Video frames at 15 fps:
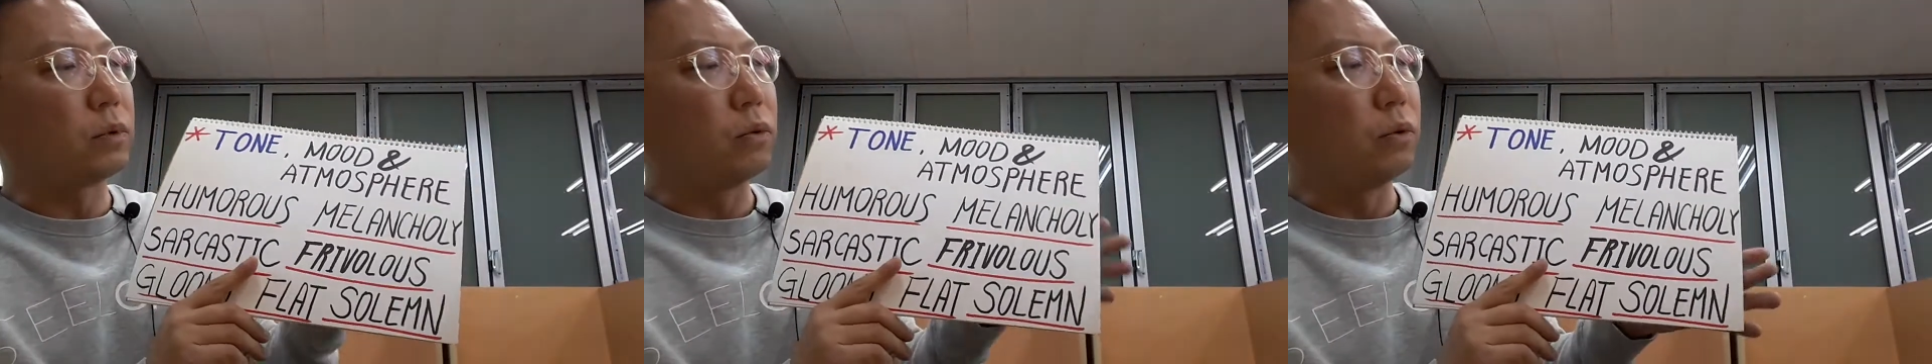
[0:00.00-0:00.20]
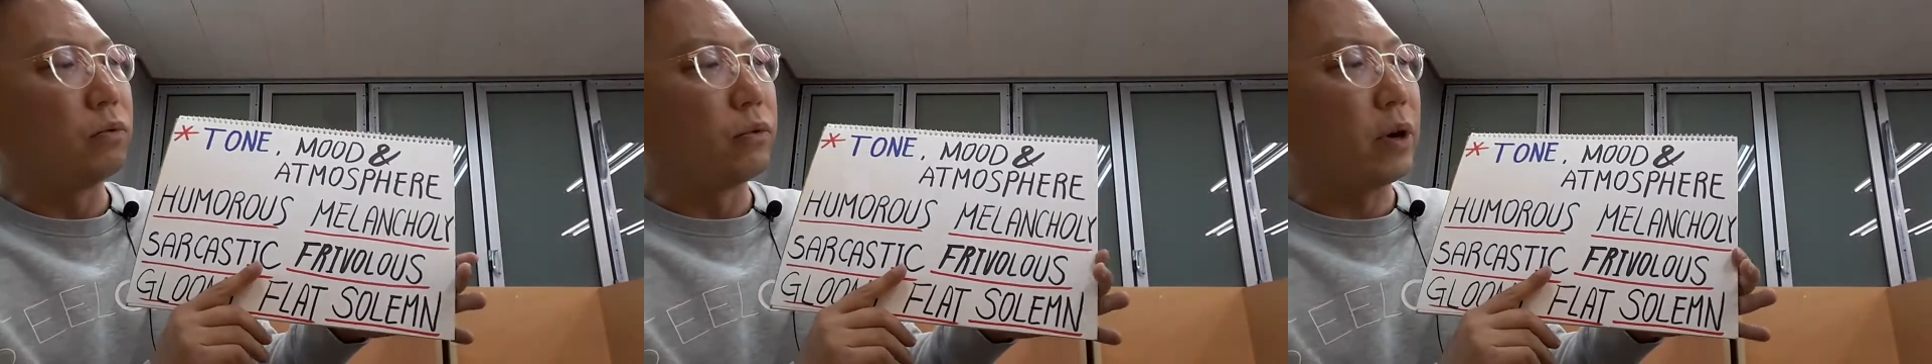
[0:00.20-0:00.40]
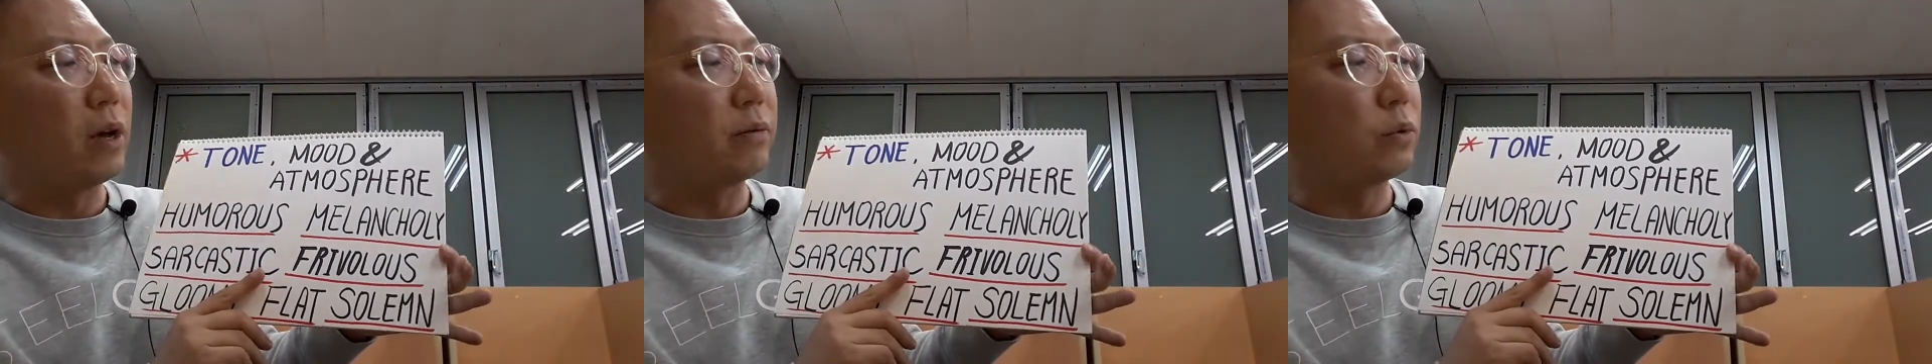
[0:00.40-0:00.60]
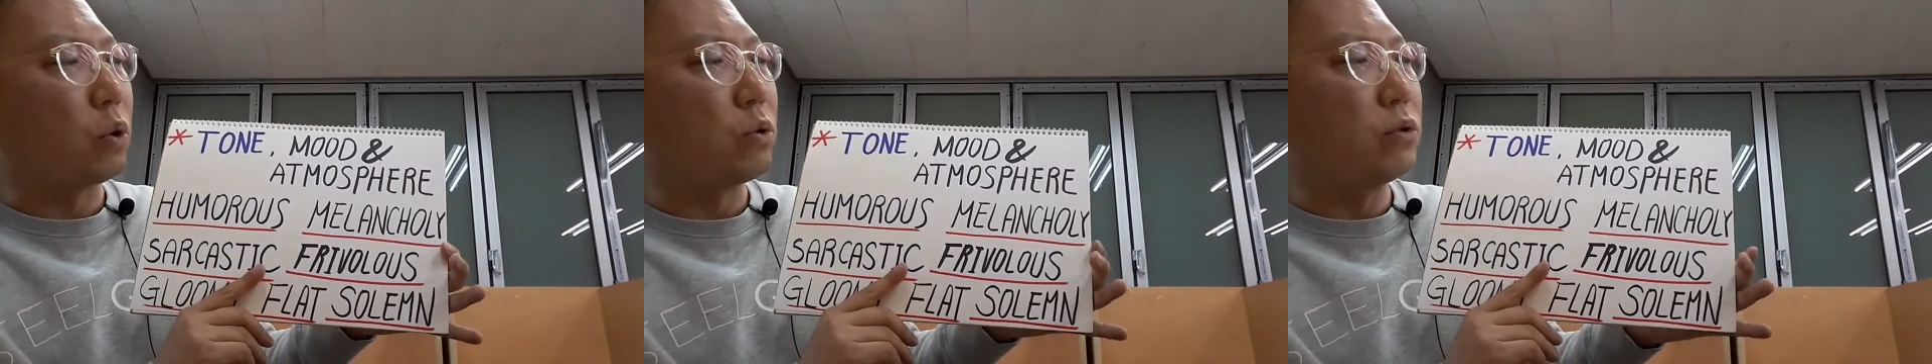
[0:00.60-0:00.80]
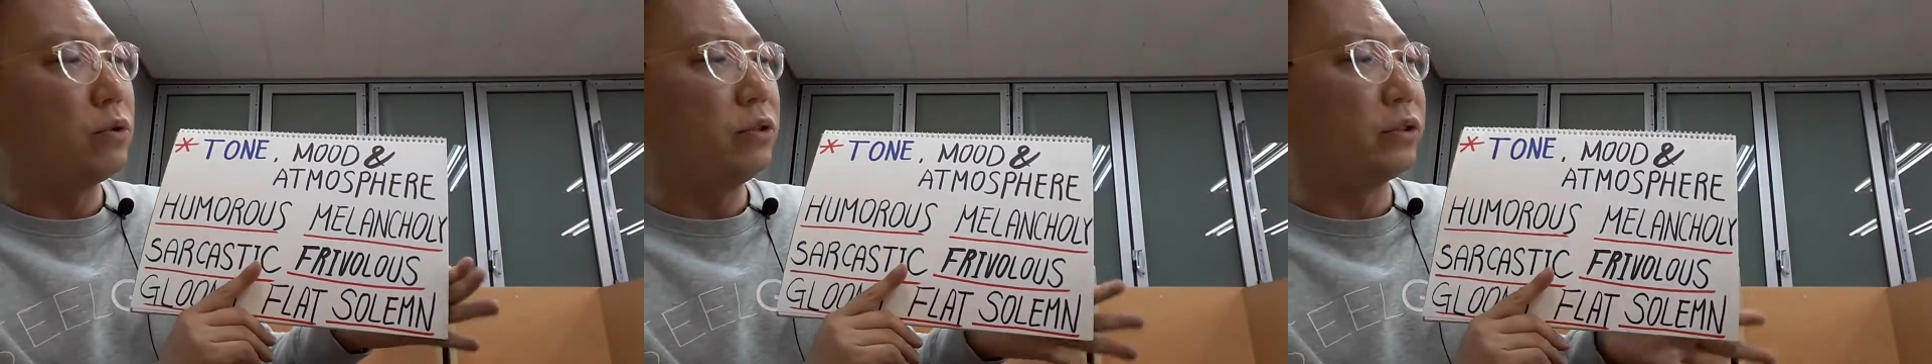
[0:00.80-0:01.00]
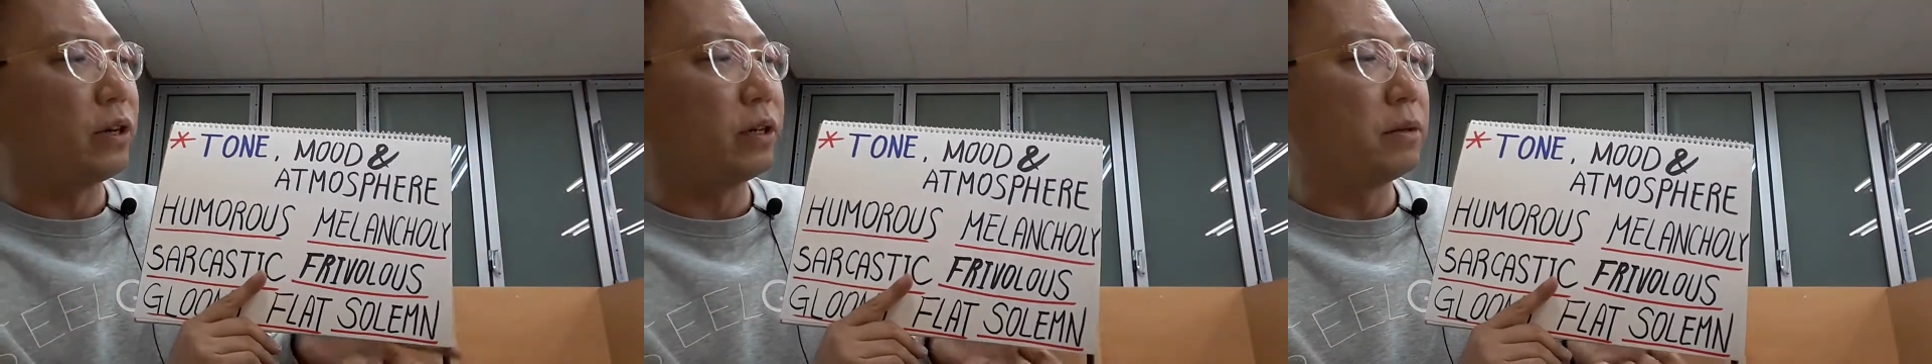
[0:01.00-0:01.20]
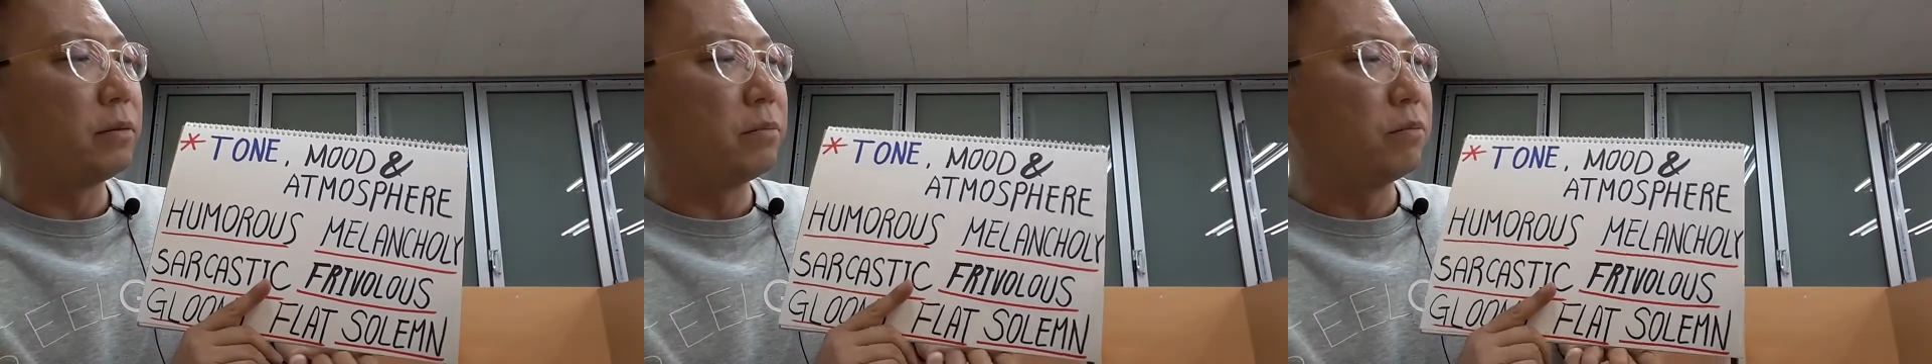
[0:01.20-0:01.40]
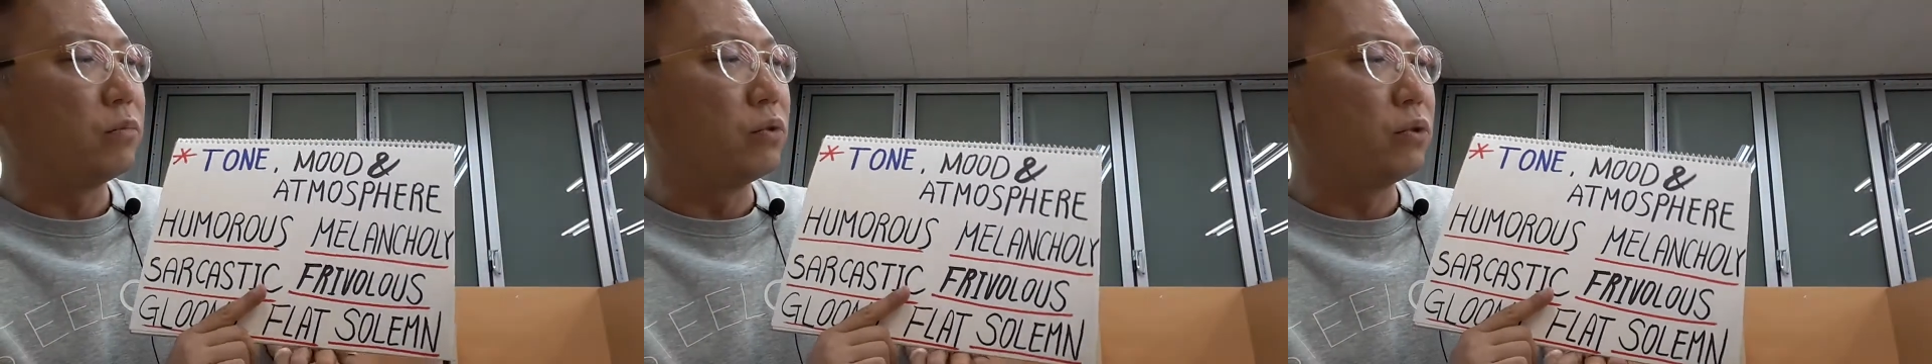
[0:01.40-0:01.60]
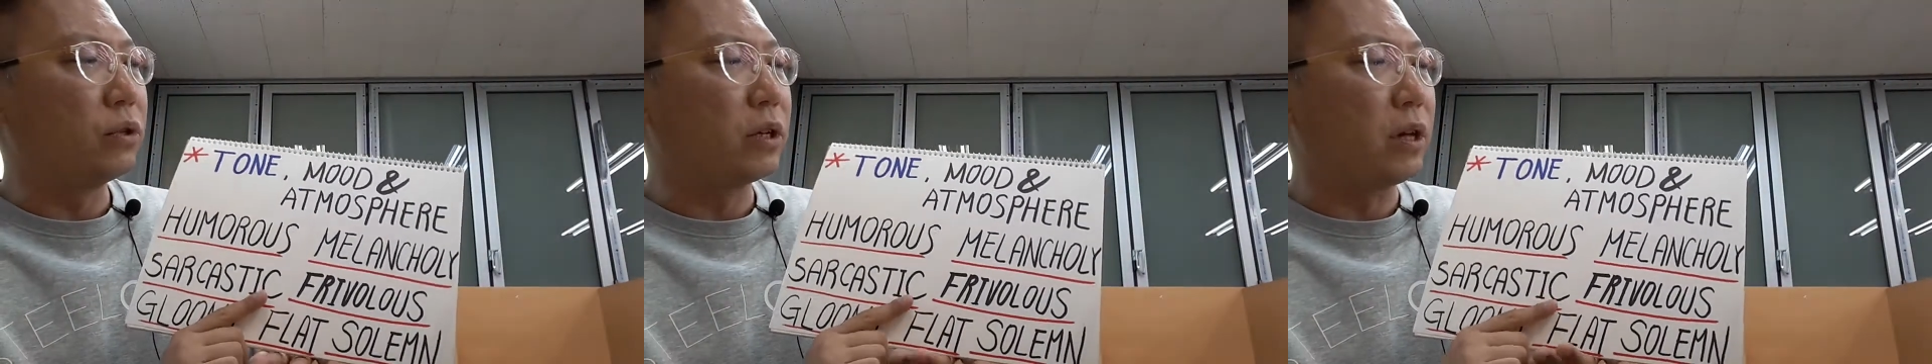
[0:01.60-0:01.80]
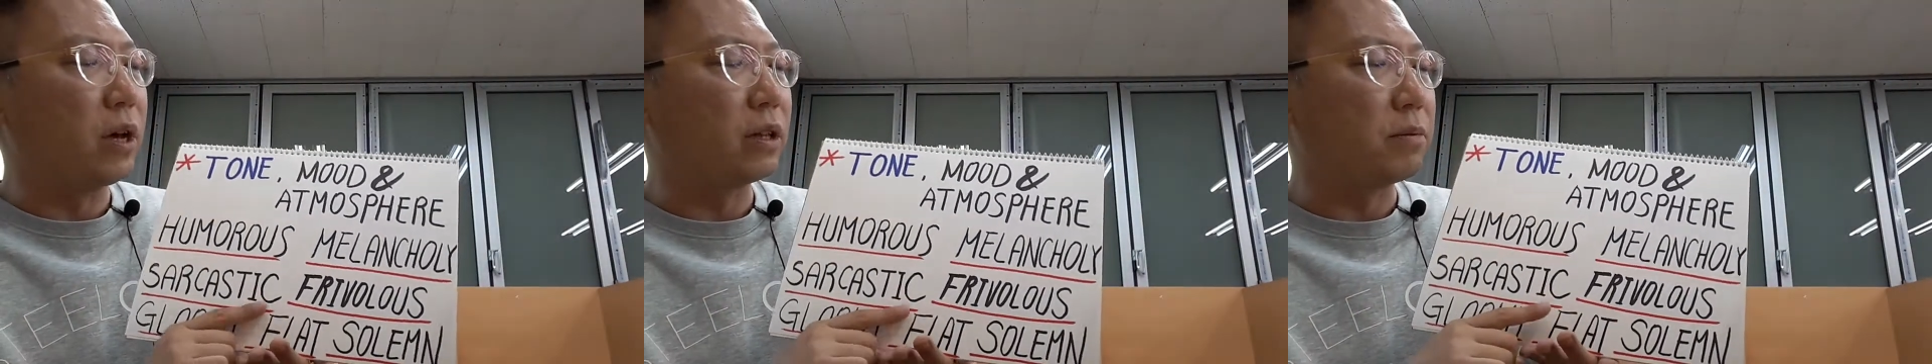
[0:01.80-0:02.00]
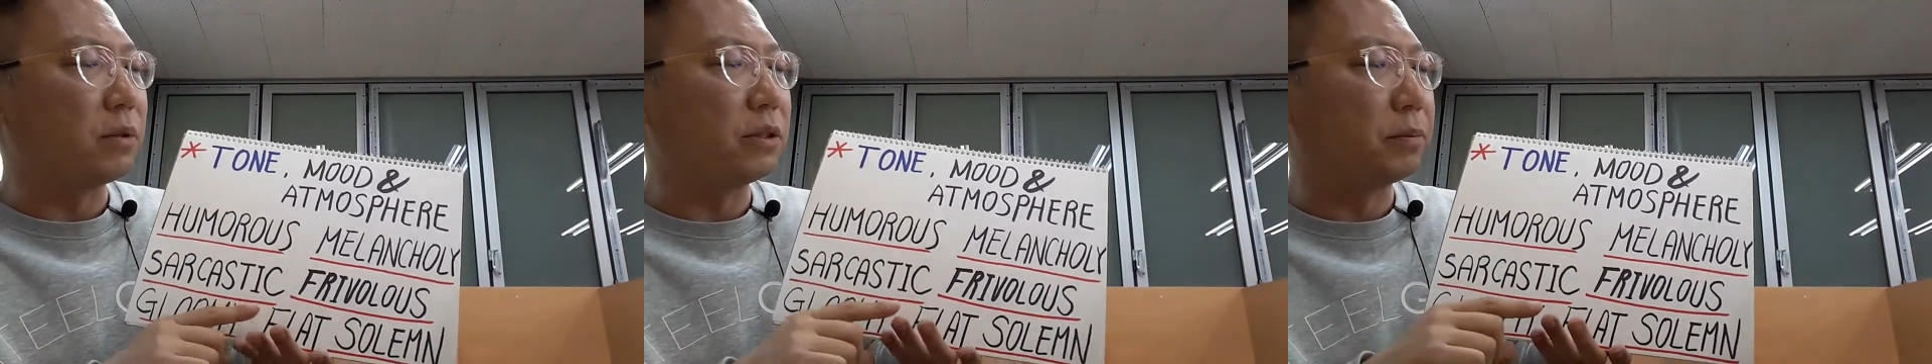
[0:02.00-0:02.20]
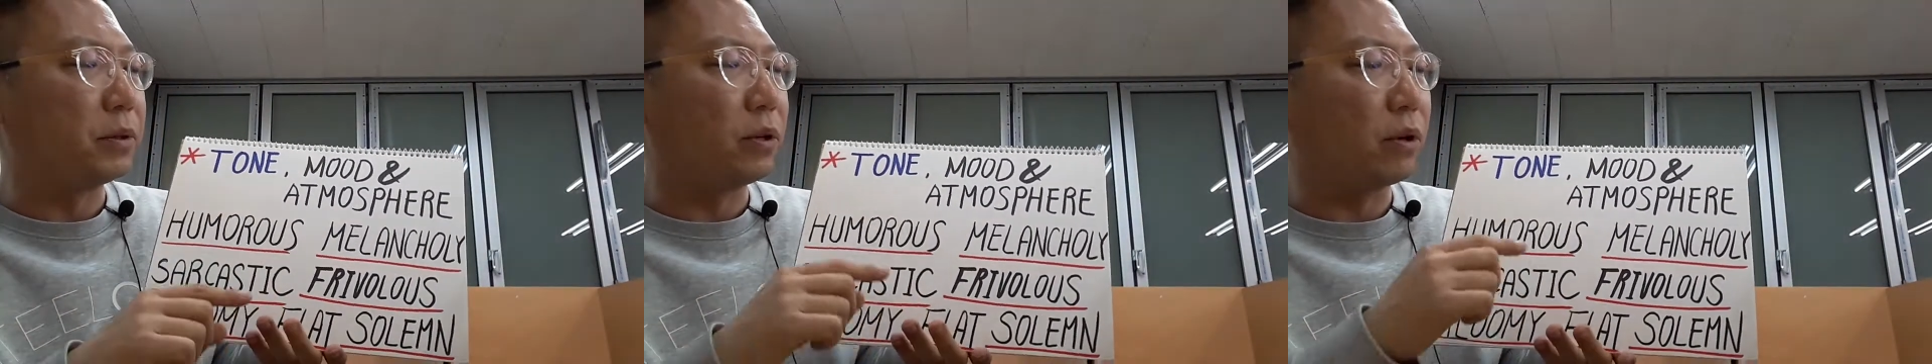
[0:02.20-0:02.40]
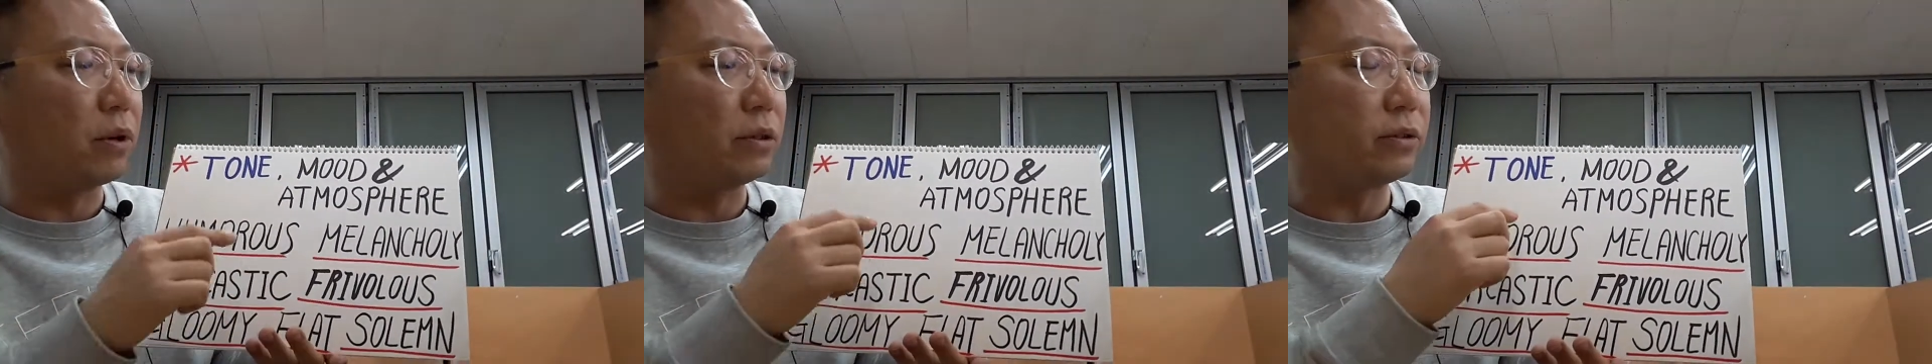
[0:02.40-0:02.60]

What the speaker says: we have tones and mood and atmosphere.